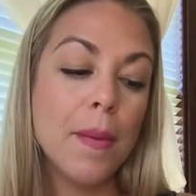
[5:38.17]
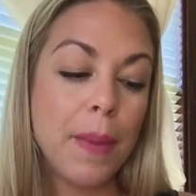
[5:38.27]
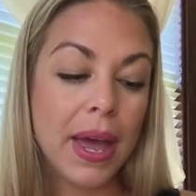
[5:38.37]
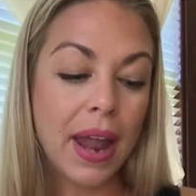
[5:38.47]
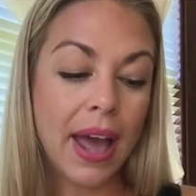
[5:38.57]

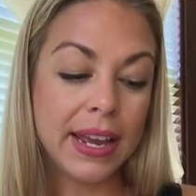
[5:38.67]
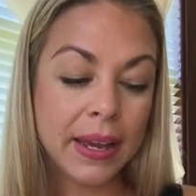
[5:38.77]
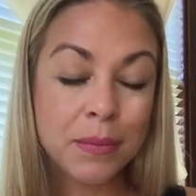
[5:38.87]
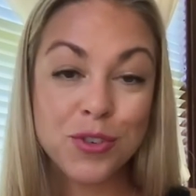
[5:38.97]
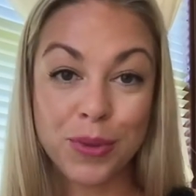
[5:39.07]
but I
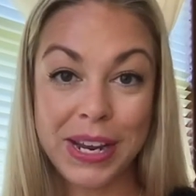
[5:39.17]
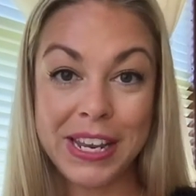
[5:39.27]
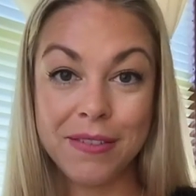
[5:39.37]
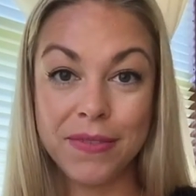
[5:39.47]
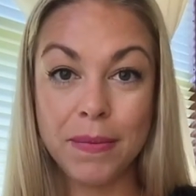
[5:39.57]
am
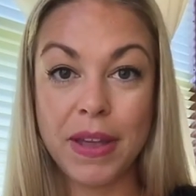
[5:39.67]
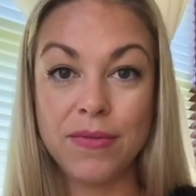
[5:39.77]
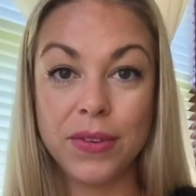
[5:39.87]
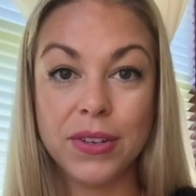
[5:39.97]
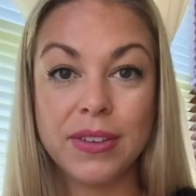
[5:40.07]
training for my
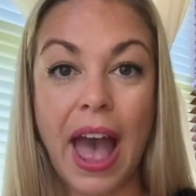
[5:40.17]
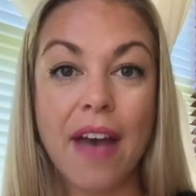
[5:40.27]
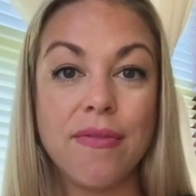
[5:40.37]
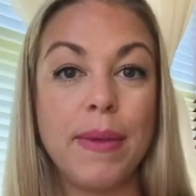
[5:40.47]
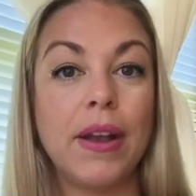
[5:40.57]
first
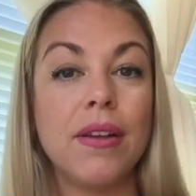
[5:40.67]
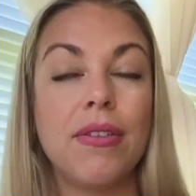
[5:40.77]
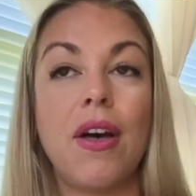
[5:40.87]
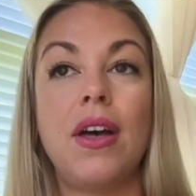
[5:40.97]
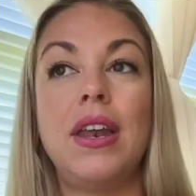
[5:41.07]
half
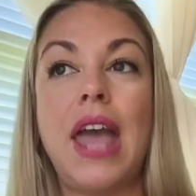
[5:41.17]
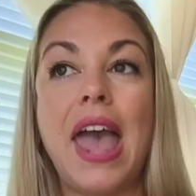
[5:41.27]
marathon,